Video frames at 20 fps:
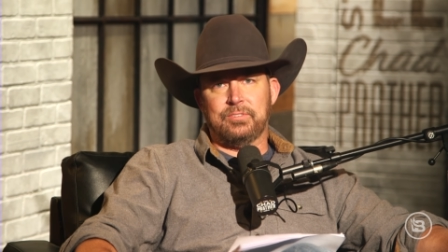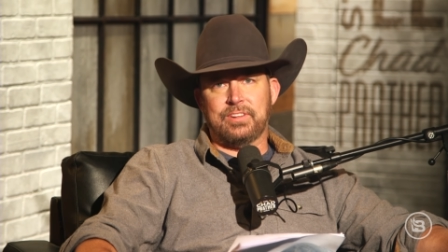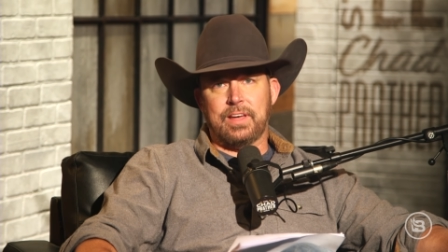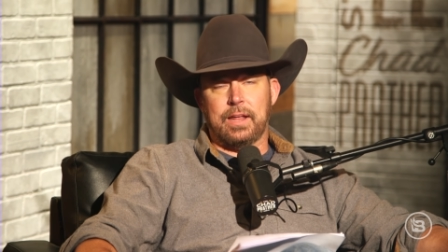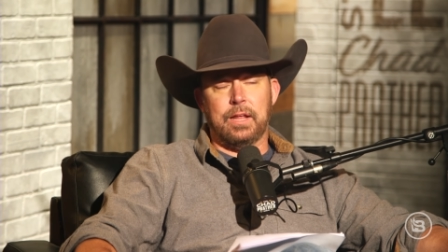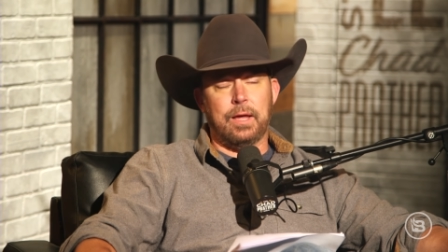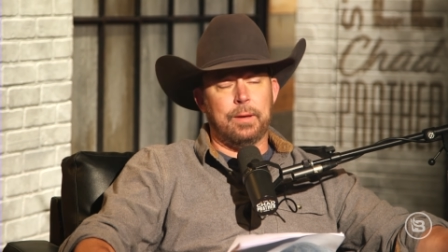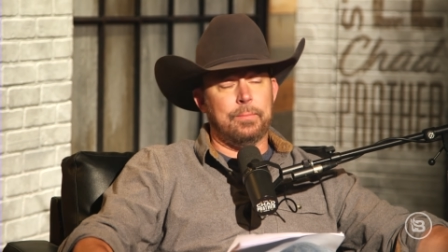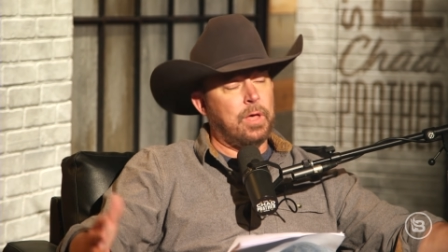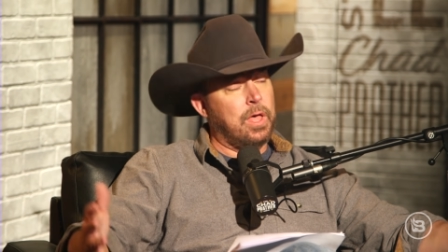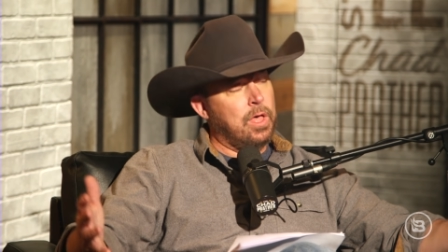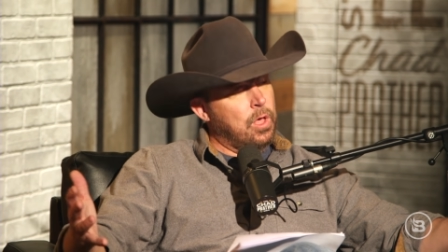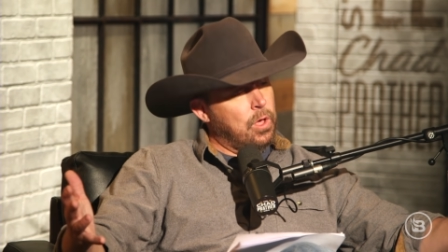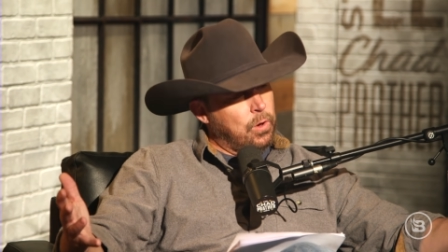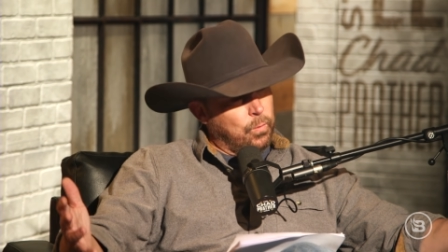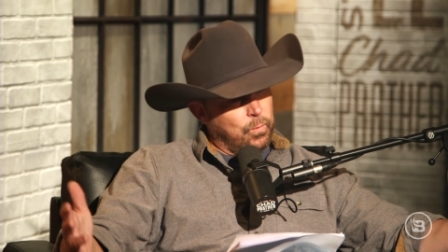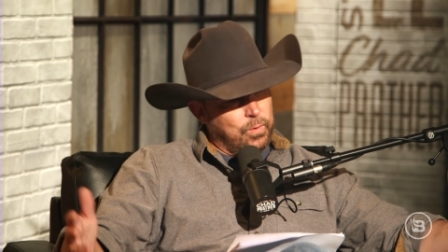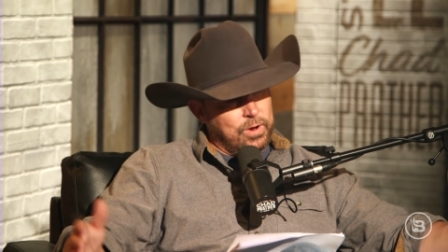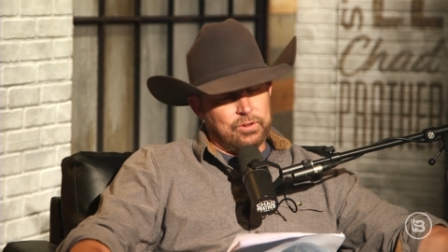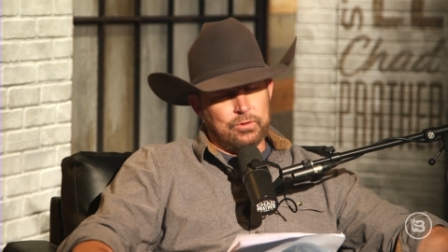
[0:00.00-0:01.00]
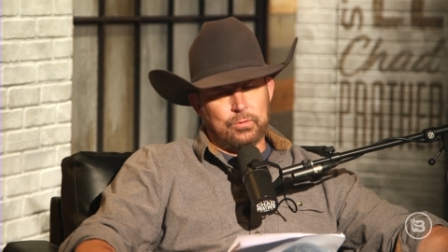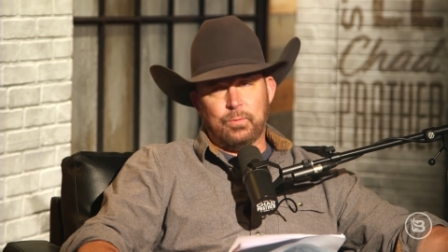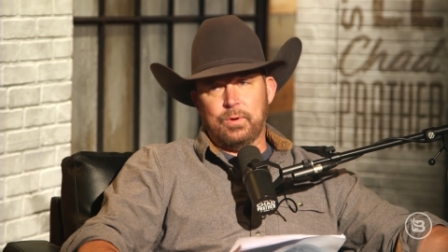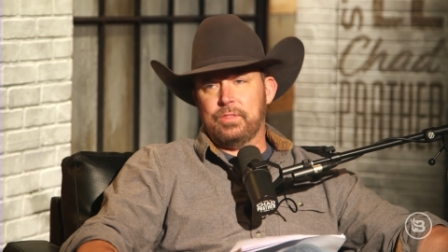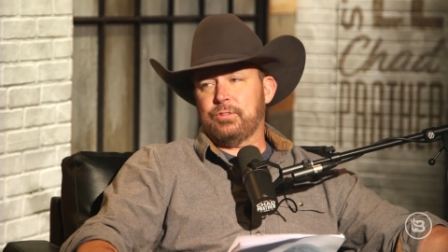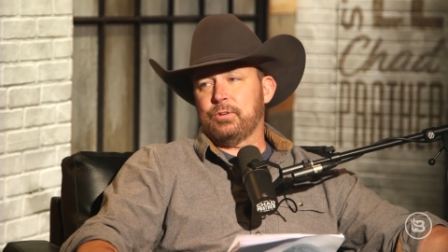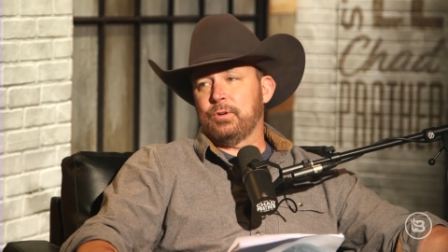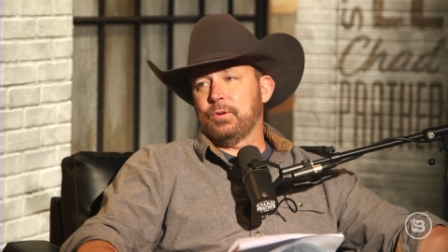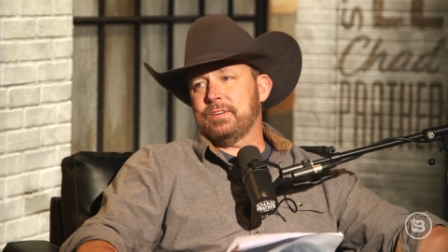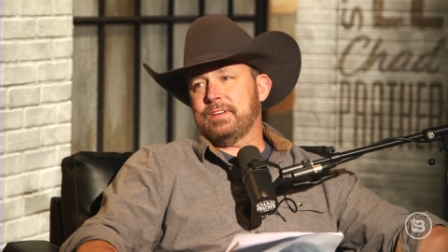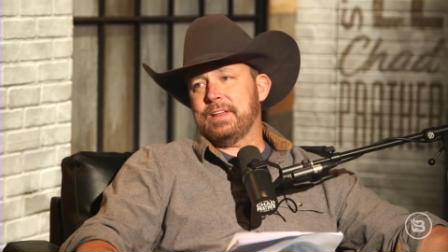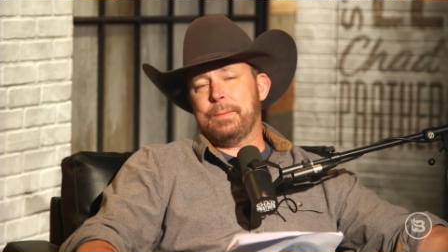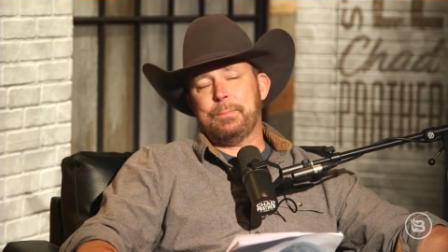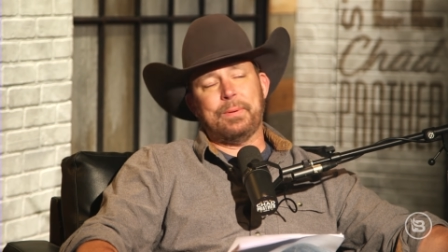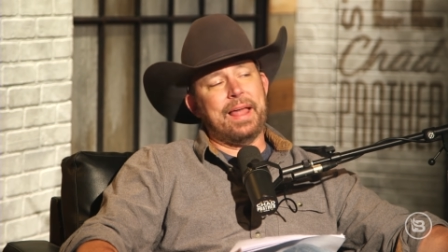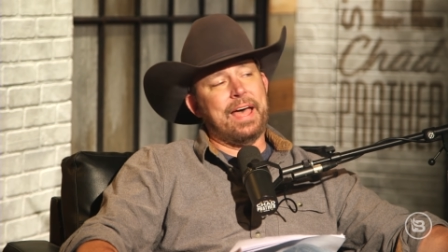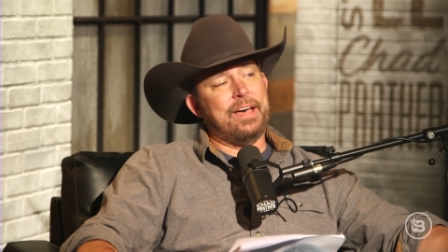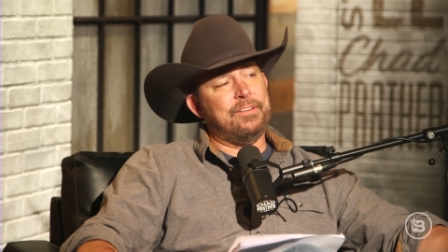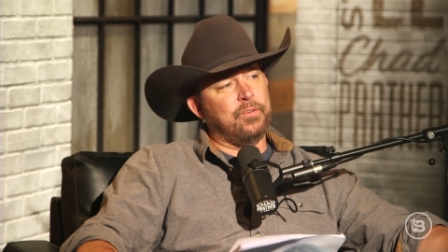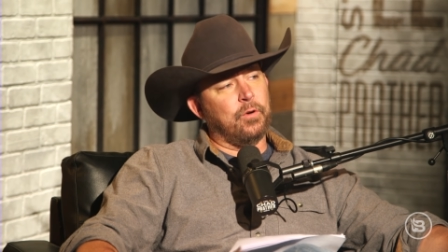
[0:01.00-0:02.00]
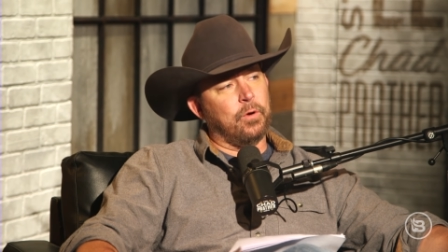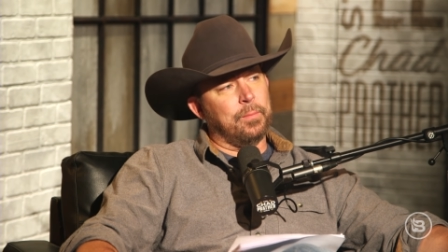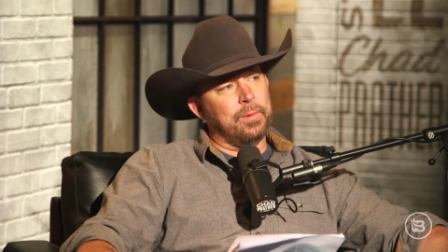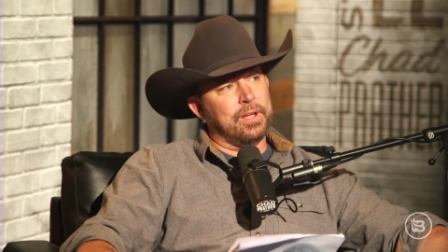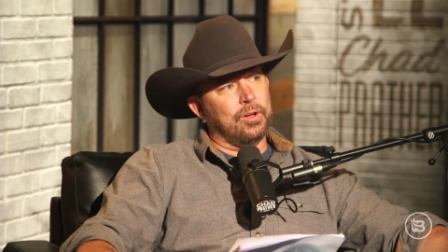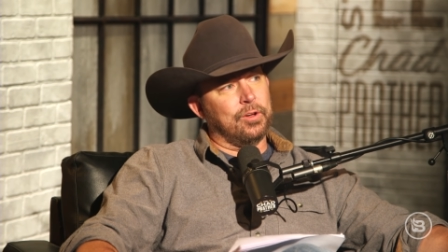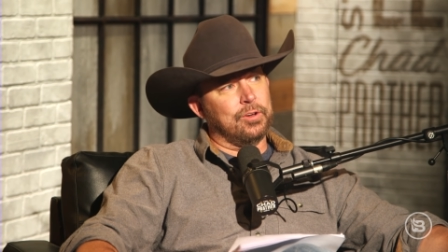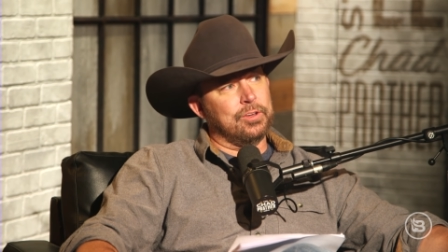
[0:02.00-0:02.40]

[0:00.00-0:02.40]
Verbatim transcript: sign up. We just went through a deplatforming